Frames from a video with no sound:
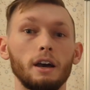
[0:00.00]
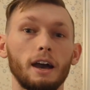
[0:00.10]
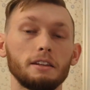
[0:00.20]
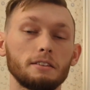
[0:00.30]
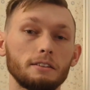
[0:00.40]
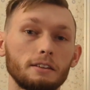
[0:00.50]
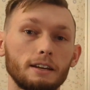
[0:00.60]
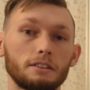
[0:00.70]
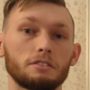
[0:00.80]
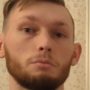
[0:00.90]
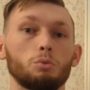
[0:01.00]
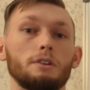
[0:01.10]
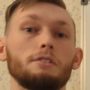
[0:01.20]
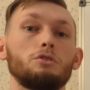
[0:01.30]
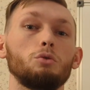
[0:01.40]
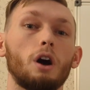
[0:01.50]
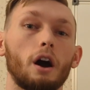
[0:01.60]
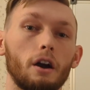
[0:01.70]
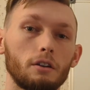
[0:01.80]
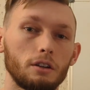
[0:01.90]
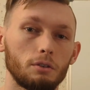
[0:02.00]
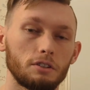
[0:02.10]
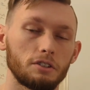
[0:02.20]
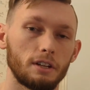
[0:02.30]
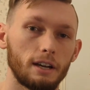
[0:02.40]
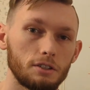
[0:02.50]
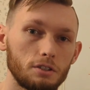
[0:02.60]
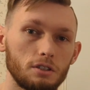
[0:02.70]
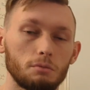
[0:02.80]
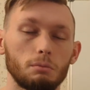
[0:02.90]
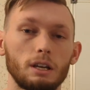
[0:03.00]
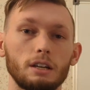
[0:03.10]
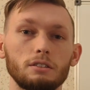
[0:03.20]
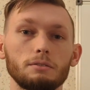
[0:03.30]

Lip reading: Anything that gets them breathing too hard, increases that oxygen demand,